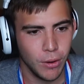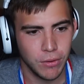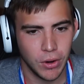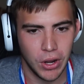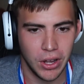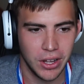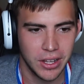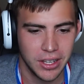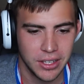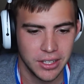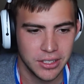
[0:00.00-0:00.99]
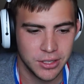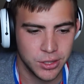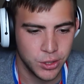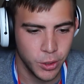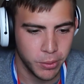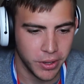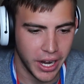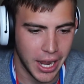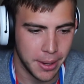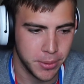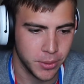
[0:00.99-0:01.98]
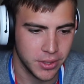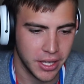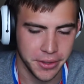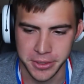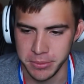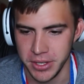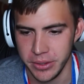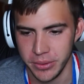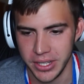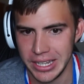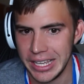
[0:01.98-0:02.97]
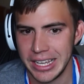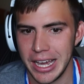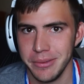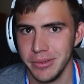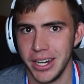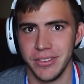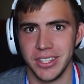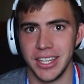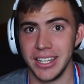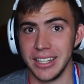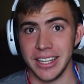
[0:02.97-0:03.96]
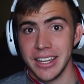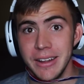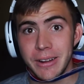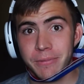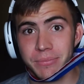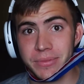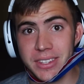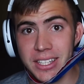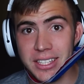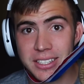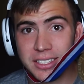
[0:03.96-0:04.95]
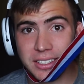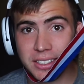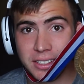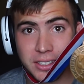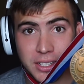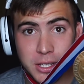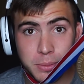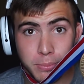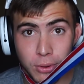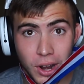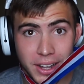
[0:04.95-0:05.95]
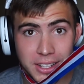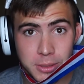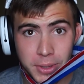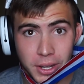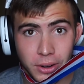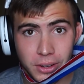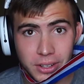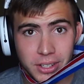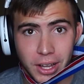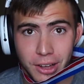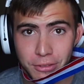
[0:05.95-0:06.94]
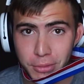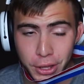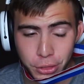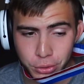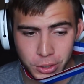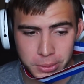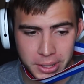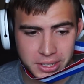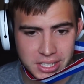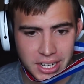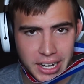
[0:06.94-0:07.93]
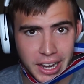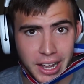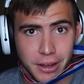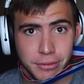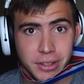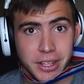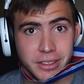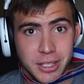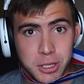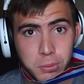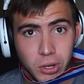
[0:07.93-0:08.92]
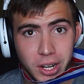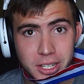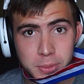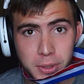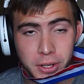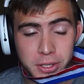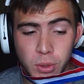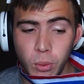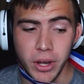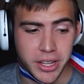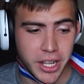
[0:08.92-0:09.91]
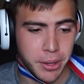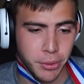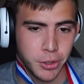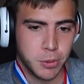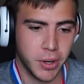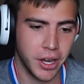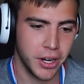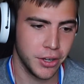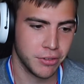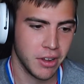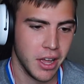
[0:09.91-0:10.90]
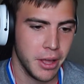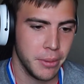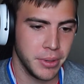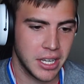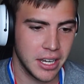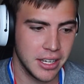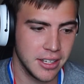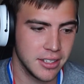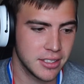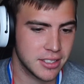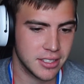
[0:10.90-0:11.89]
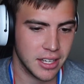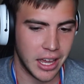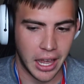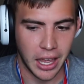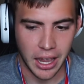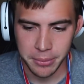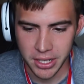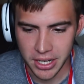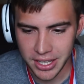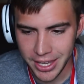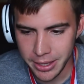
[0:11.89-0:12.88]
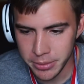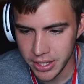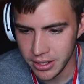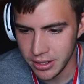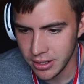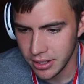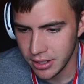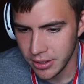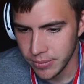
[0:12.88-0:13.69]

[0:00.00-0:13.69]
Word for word: Overall, super happy with how this meet went. Like, I'm not even kidding. Like, this bronze medal, of my 3 medals that I have, this bronze medal is the one that I'm most proud of, because I mean, I came in